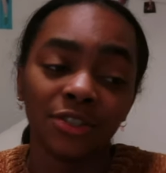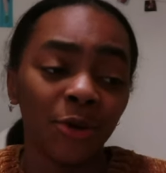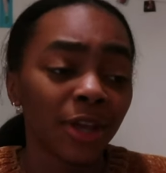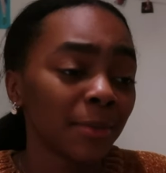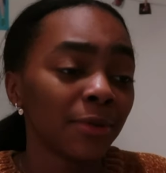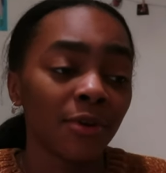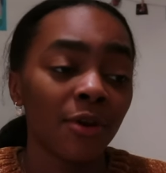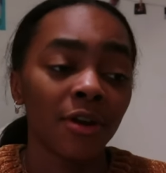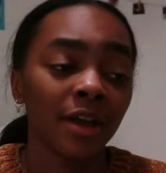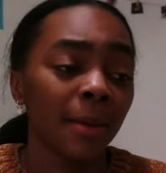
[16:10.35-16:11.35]
Don't get me
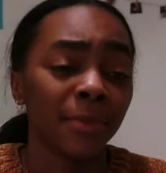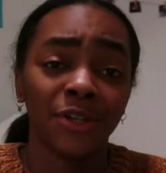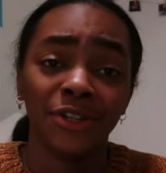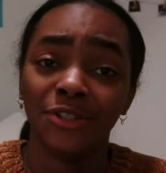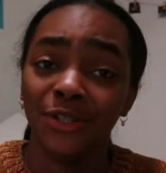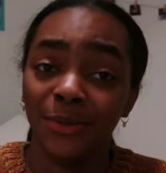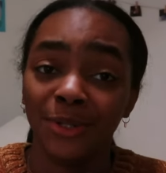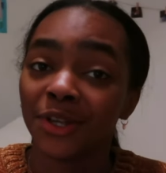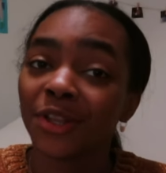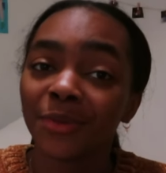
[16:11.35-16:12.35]
wrong, I'm gonna do
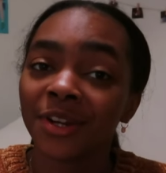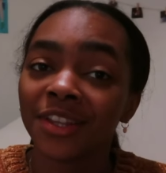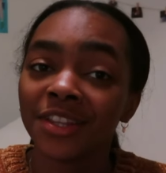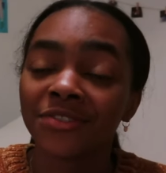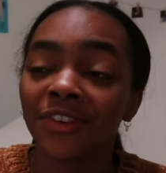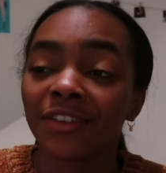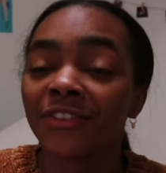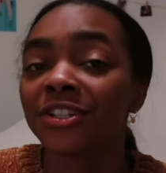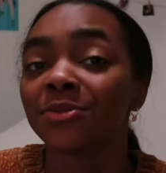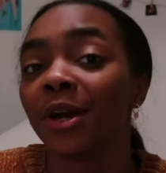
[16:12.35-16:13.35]
another one of these
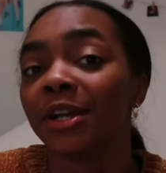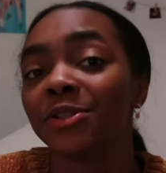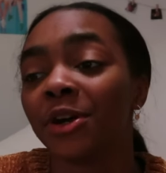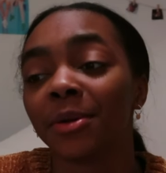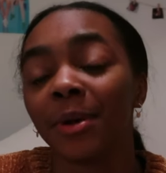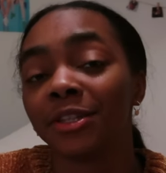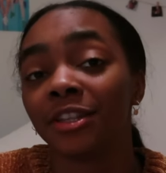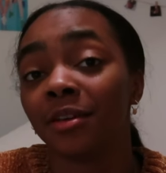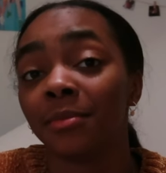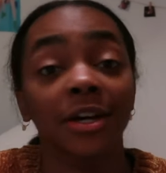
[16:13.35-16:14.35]
favorites where I talk about
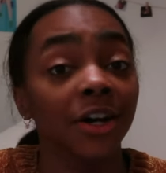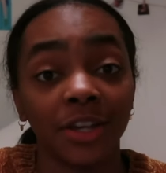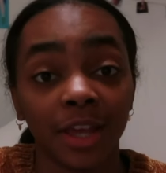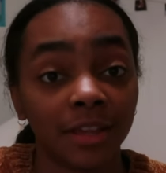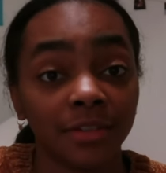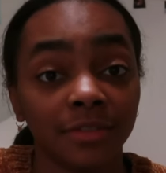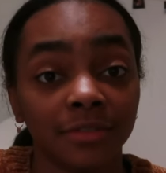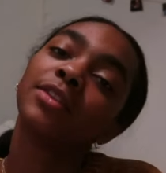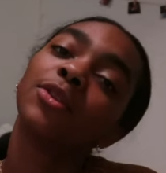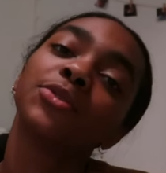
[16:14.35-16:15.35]
them again.
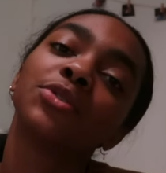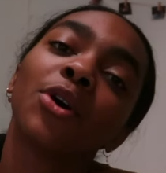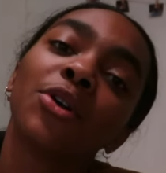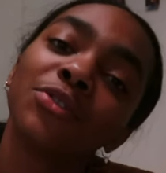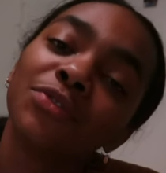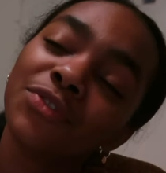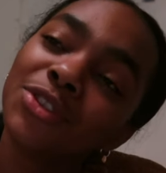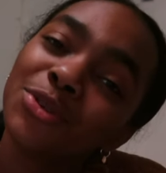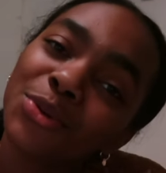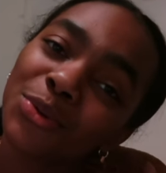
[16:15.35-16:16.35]
Those are all the
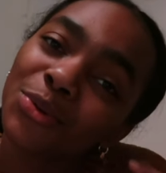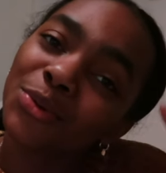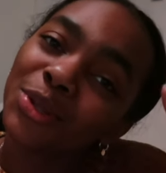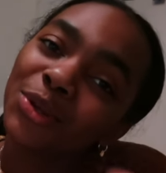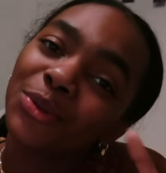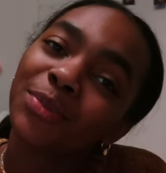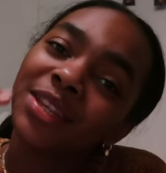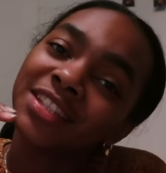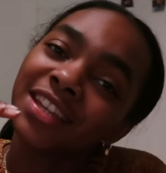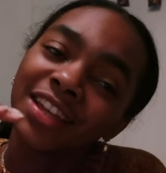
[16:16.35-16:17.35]
few little
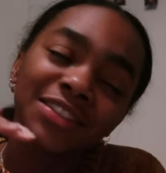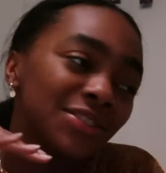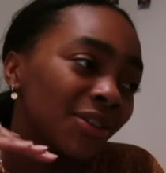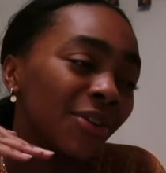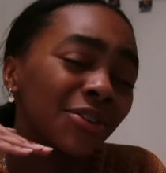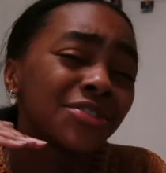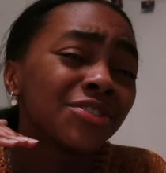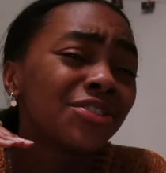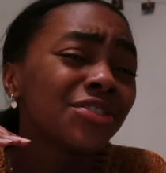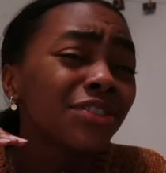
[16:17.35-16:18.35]
BTS
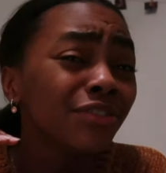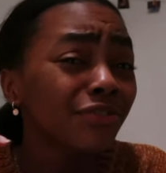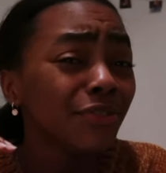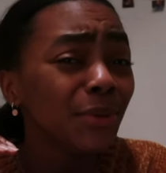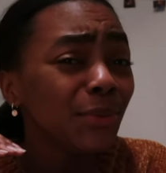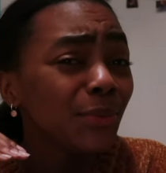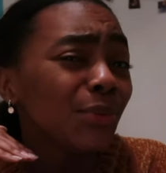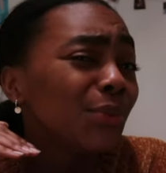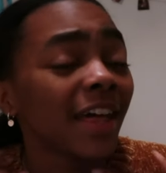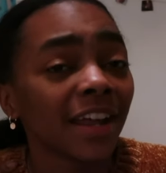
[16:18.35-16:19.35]
songs, just the
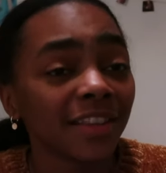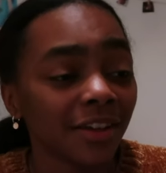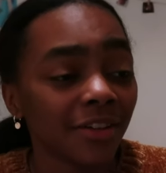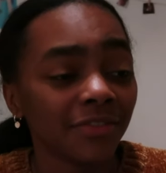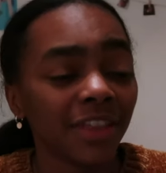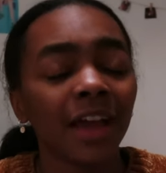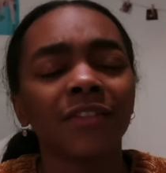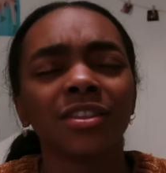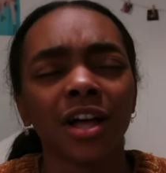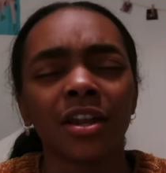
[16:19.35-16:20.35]
few that I love. They
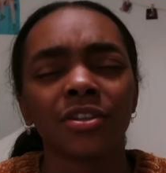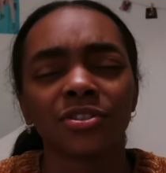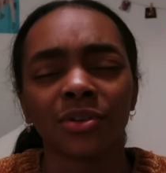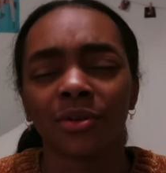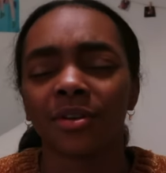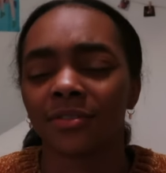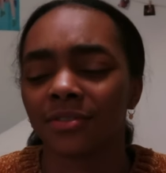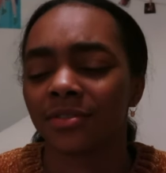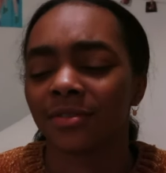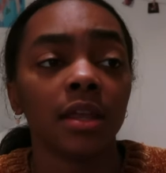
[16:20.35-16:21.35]
have a lot of
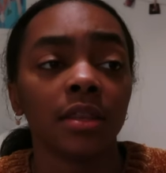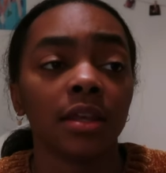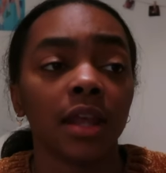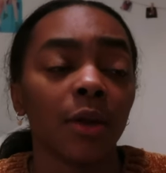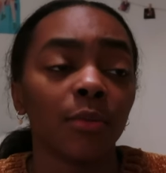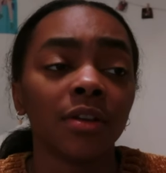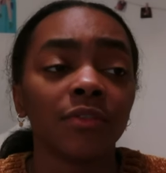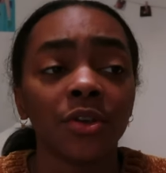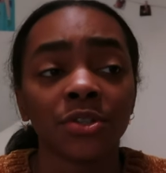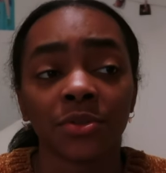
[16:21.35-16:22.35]
songs. And then I would
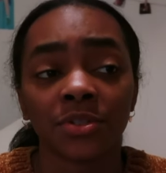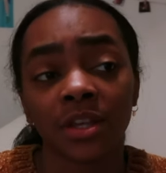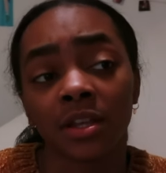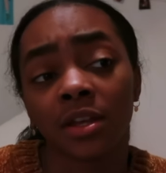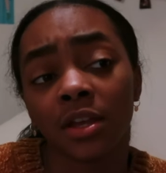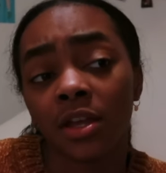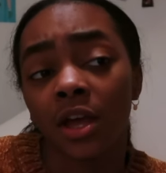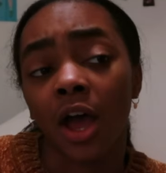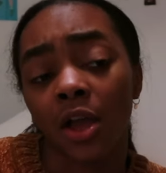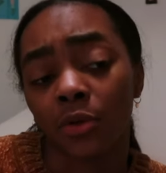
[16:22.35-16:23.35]
have also said
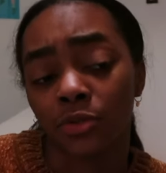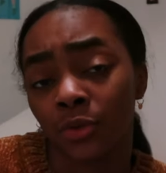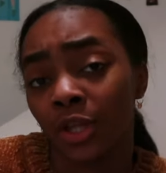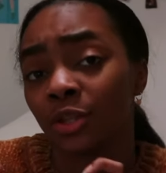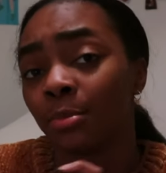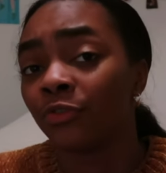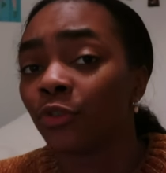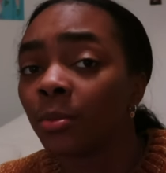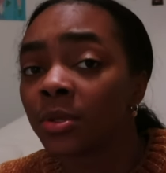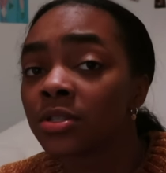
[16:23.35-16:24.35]
I also like the
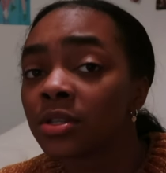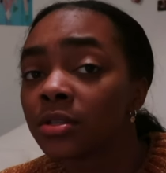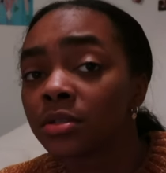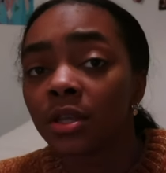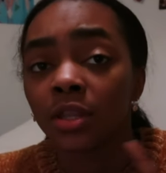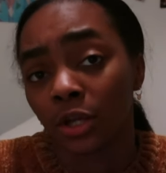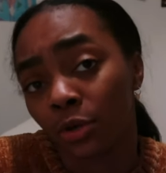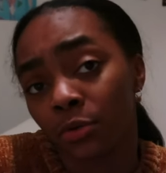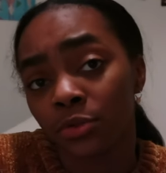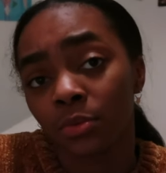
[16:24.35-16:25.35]
performances that
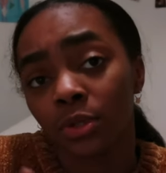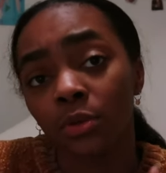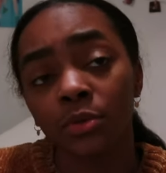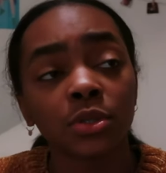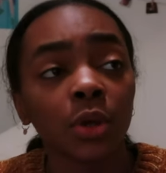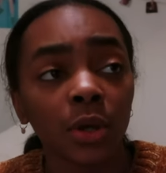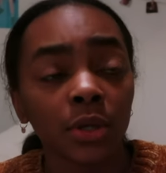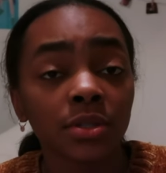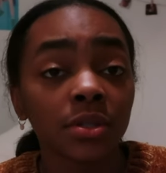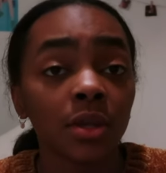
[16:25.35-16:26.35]
goes with those
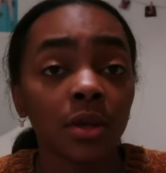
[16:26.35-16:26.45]
songs.